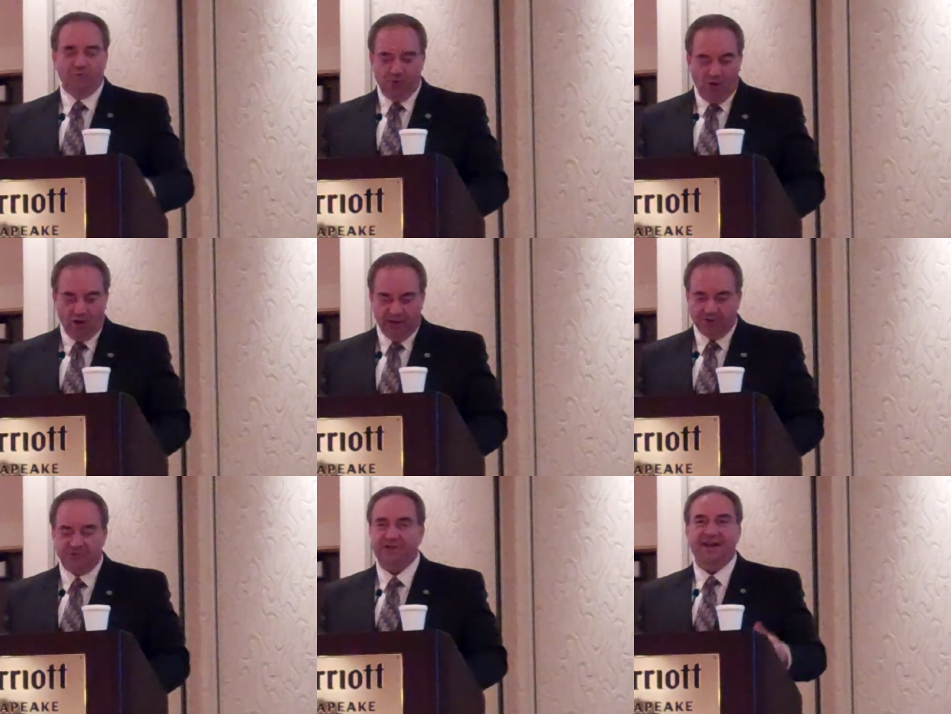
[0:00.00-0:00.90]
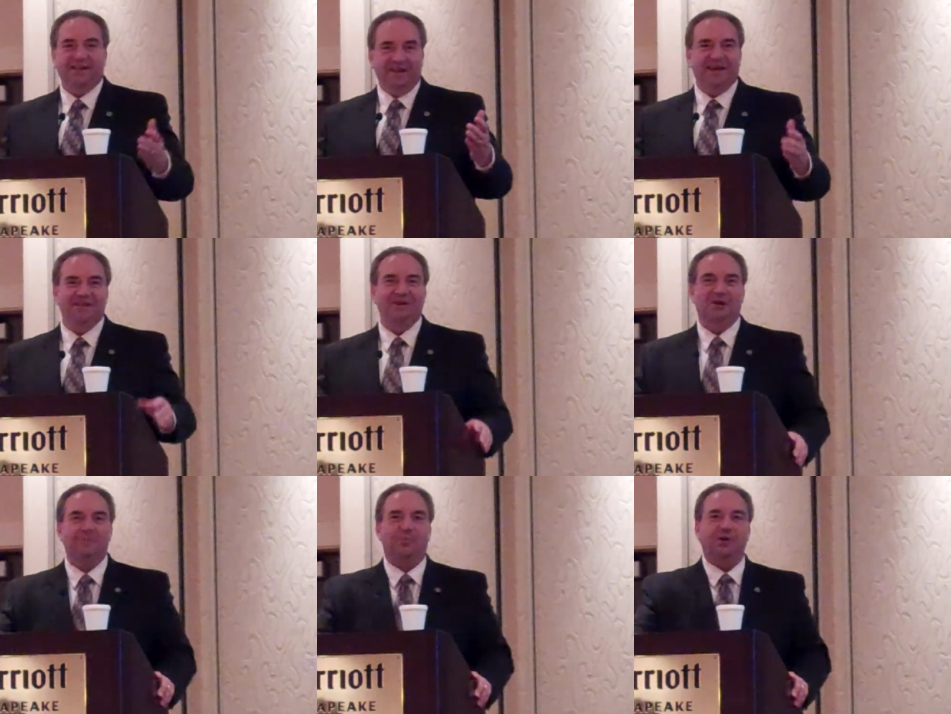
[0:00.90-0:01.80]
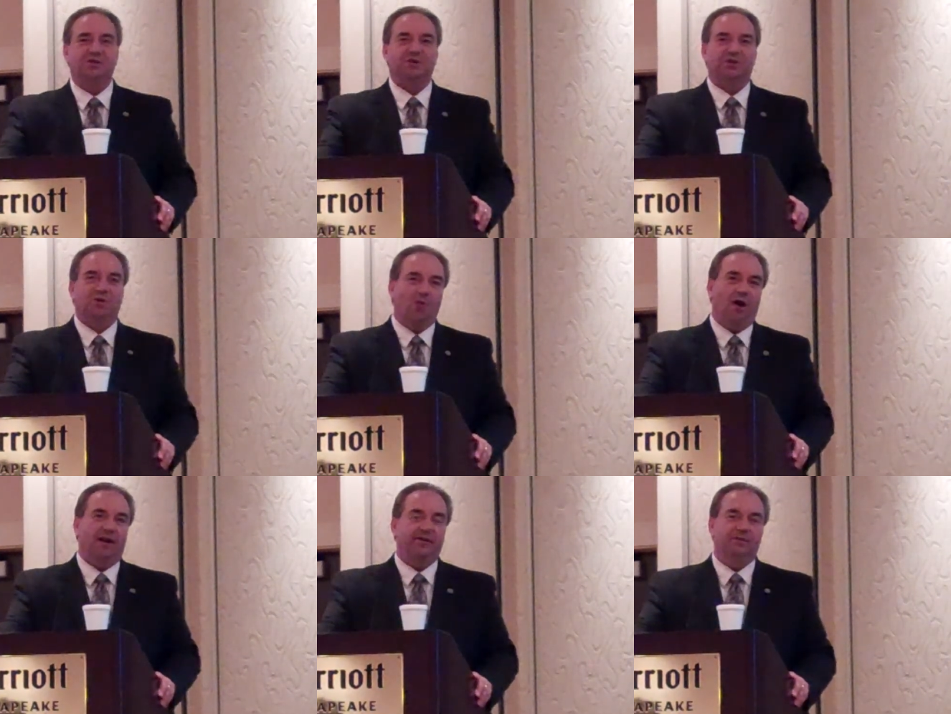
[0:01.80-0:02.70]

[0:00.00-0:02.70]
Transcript: You all understand that. You know, I'm preaching to the choir.